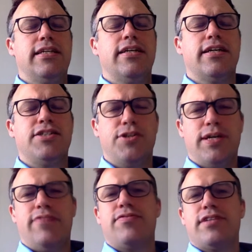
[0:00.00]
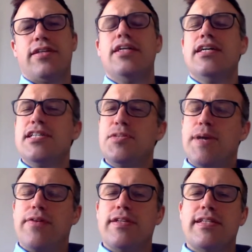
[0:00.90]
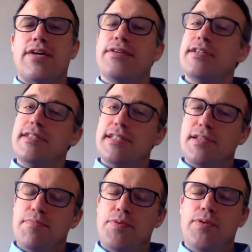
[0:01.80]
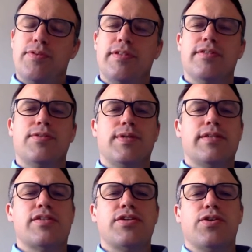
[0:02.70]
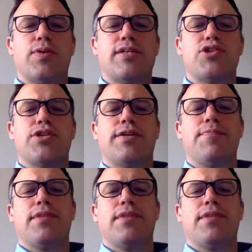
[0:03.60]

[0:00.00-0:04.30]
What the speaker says: And I do have to spell this out because it's important to answer your question.